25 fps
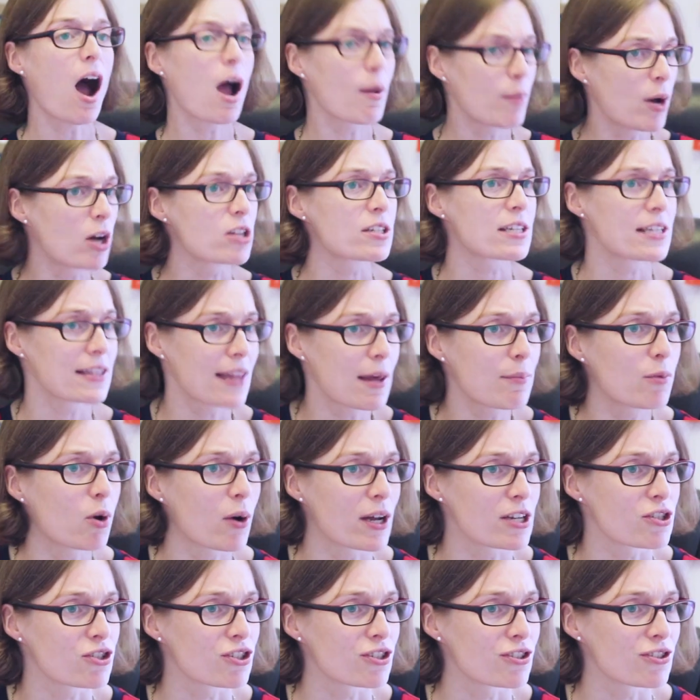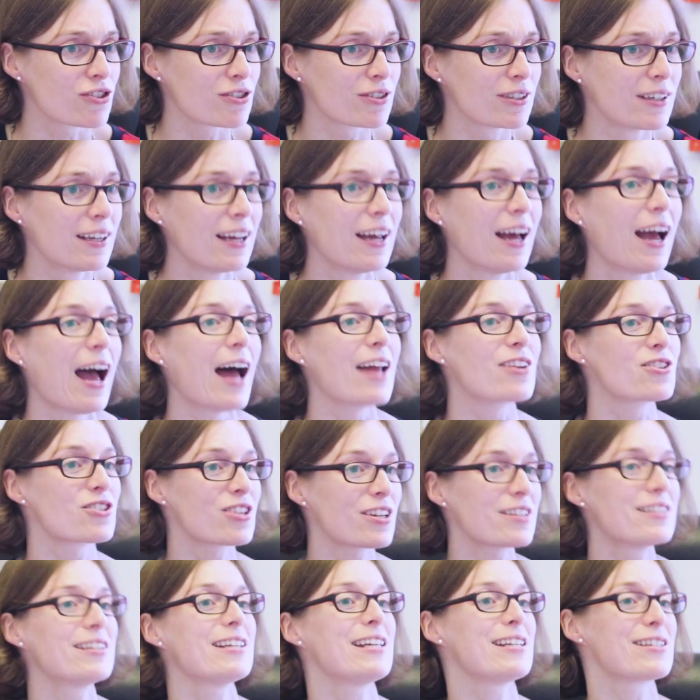I'm asking them questions, and
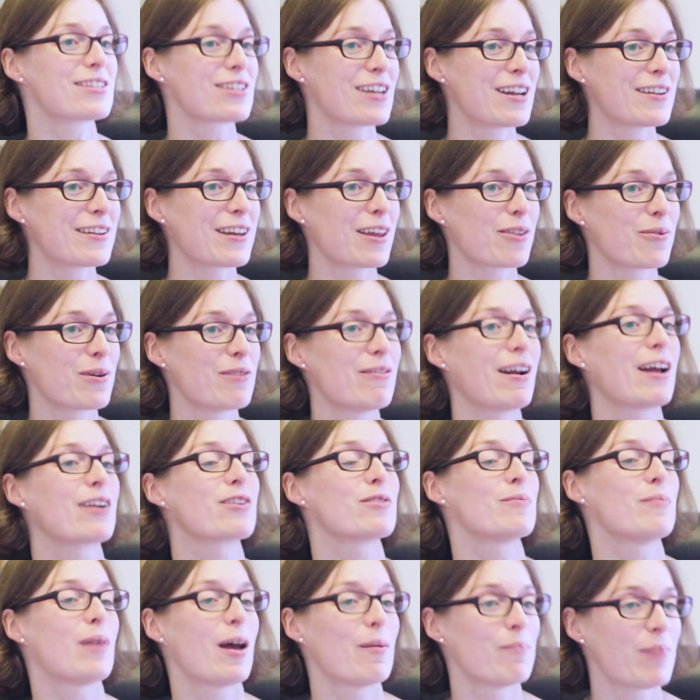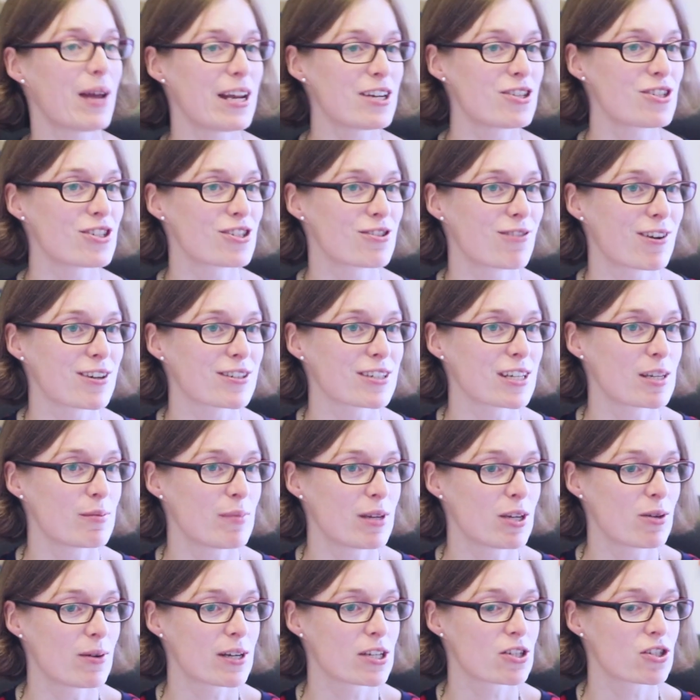suddenly it's turned the other way around and patients are asking
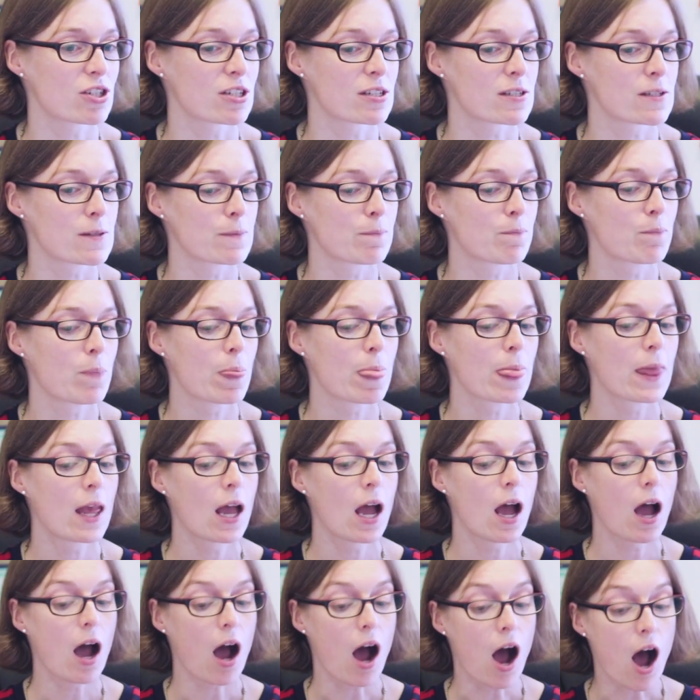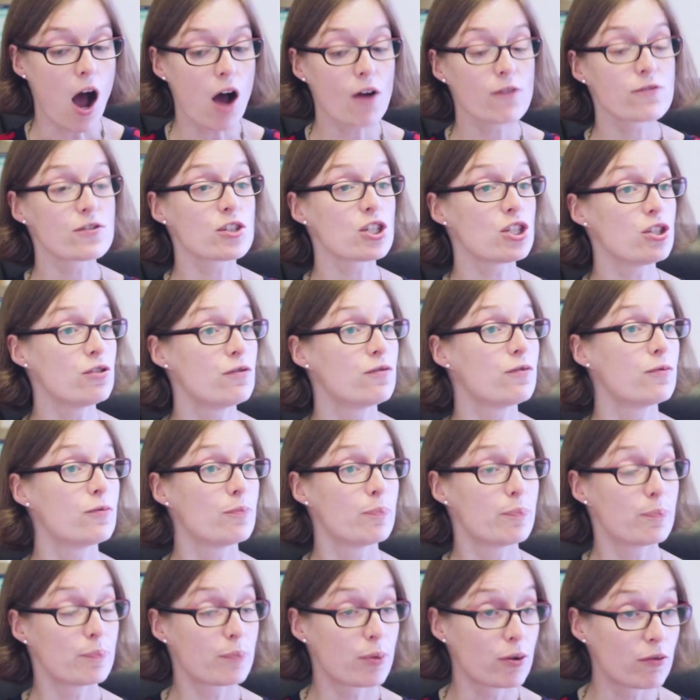me questions. After you've
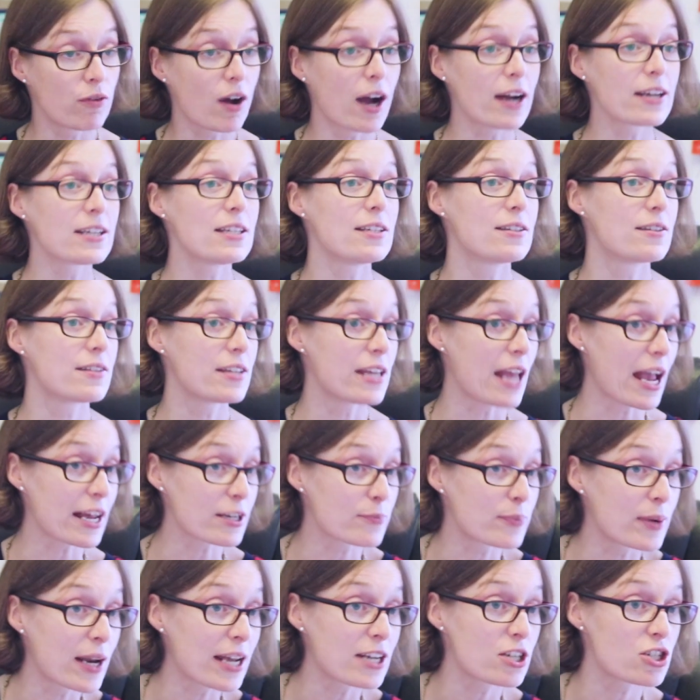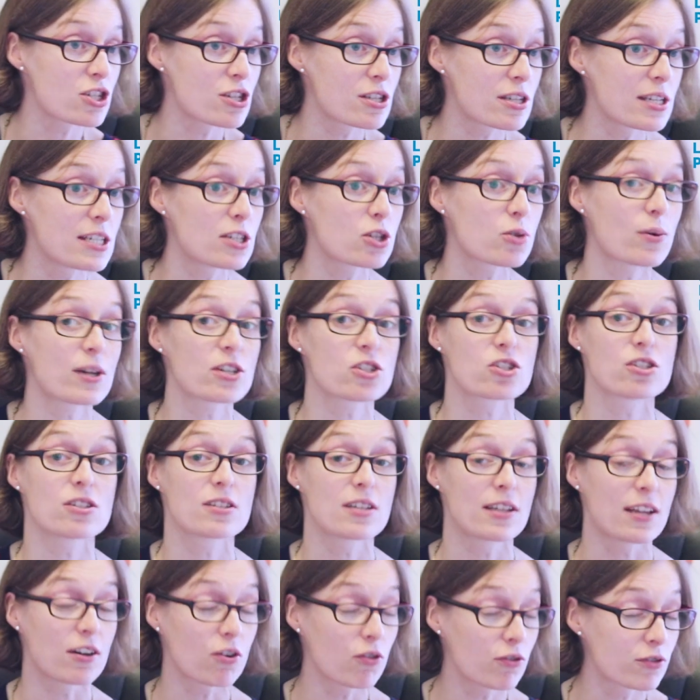provided the explanations to these questions,
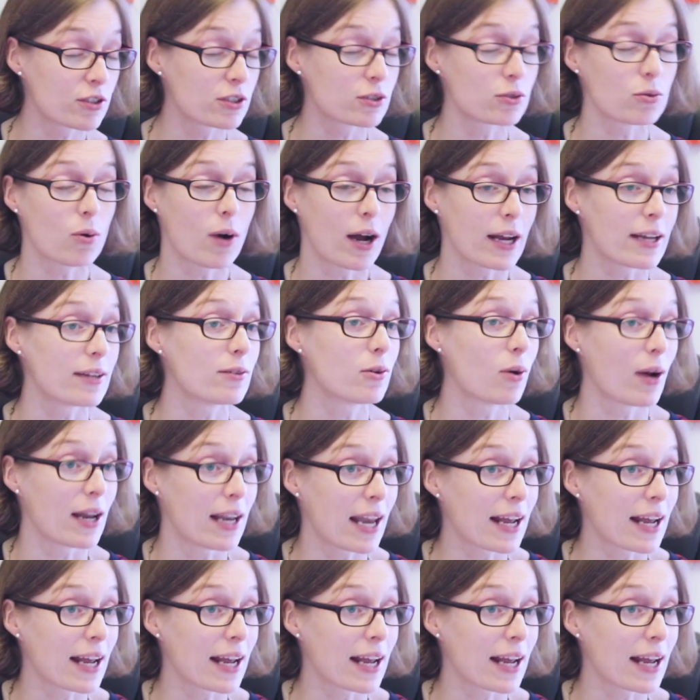and they're often quite